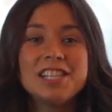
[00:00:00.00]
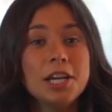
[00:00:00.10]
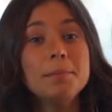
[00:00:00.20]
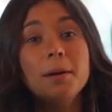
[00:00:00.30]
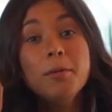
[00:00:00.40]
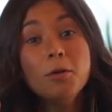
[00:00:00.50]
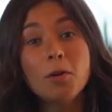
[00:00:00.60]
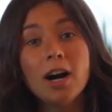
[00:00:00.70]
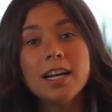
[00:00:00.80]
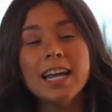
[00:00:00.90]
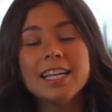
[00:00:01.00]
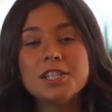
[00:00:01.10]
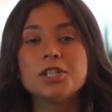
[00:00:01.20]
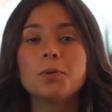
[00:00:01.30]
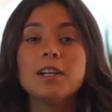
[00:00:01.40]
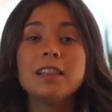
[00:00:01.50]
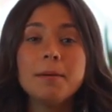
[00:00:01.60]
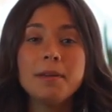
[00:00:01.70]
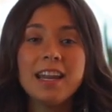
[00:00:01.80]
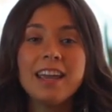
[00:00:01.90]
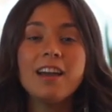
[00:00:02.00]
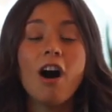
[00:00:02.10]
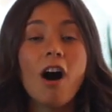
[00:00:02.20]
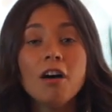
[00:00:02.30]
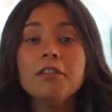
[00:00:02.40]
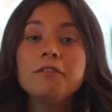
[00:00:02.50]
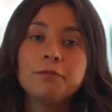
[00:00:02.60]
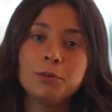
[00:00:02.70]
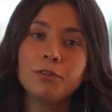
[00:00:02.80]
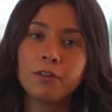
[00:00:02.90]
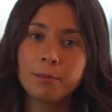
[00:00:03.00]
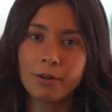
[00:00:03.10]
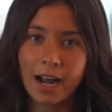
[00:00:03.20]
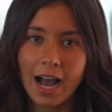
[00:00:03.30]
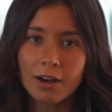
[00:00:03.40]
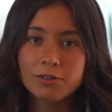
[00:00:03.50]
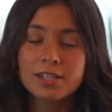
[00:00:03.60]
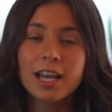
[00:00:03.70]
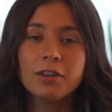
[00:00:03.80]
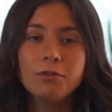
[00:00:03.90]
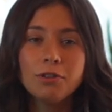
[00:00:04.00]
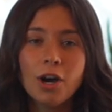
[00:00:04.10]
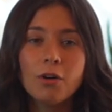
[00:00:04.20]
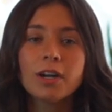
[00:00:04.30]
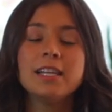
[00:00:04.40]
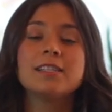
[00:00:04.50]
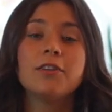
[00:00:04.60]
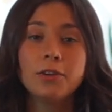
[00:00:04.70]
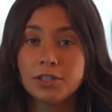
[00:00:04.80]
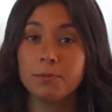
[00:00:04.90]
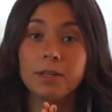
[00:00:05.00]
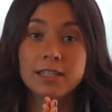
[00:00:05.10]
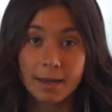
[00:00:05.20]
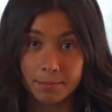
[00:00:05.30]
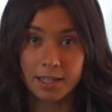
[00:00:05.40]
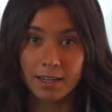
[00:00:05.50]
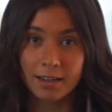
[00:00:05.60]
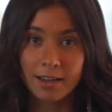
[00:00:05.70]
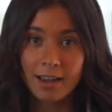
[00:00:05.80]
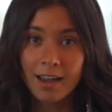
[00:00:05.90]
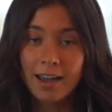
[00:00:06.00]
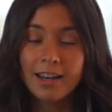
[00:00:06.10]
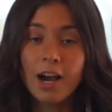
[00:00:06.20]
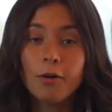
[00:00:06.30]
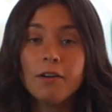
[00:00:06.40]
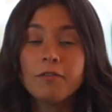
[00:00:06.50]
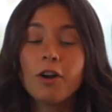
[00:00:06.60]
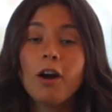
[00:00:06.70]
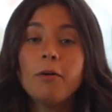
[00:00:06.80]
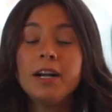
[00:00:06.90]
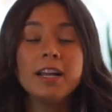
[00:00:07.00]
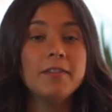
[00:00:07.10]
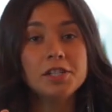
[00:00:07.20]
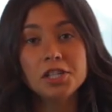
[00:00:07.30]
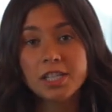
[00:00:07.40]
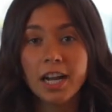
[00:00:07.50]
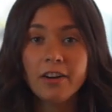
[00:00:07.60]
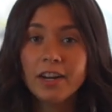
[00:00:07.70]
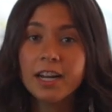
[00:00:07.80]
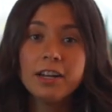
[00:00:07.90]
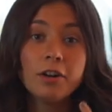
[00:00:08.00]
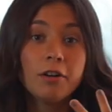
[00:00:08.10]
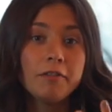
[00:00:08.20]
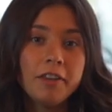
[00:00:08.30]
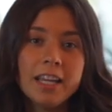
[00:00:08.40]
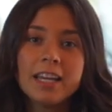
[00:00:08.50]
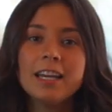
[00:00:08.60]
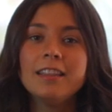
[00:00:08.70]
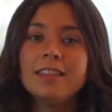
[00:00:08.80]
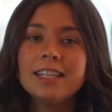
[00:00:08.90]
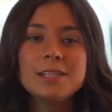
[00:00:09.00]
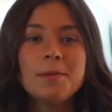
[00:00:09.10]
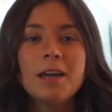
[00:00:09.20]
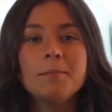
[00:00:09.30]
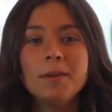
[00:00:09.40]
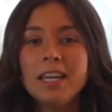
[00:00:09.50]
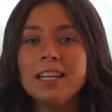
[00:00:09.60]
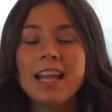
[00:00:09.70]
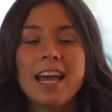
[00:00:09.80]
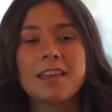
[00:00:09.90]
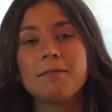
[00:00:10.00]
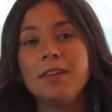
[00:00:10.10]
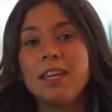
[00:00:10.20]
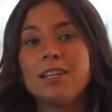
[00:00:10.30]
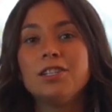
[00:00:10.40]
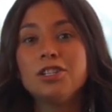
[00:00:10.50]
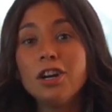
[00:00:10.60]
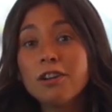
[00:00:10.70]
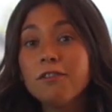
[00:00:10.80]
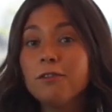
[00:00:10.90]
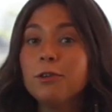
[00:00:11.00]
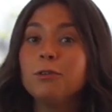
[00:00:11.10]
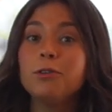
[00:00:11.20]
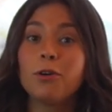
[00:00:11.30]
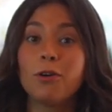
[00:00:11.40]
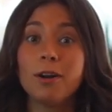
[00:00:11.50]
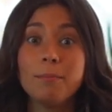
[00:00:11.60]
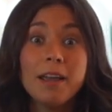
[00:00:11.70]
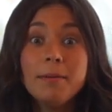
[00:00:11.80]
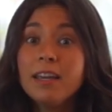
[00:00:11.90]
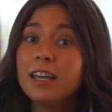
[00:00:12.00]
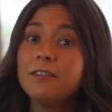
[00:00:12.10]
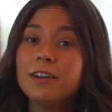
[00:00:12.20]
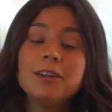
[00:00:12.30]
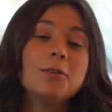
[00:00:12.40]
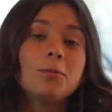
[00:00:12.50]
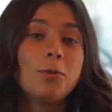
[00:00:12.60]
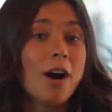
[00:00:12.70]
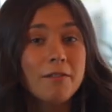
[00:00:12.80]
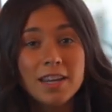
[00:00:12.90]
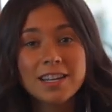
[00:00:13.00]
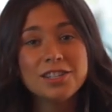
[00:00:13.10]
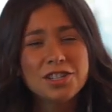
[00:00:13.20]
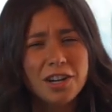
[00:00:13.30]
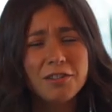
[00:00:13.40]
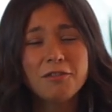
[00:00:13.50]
Tip number one is to eliminate all the food from your house that you know is going to be tempting. Now, if you're already vegetarian or vegan, this might be like vegan junk food or maybe even raw vegan junk